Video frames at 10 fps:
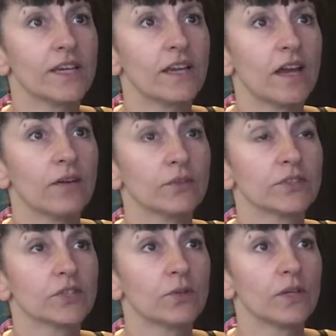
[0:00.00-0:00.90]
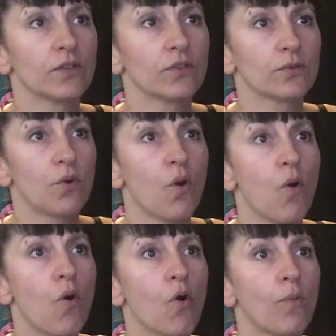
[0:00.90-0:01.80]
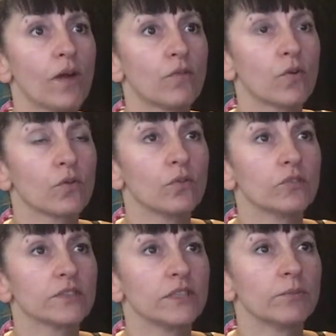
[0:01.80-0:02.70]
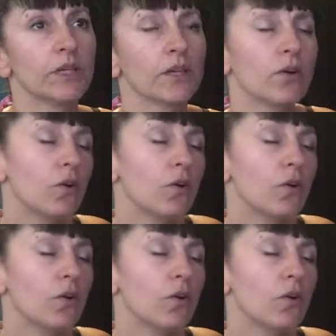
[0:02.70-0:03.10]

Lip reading: and I was going through all my vocals, and I'm like,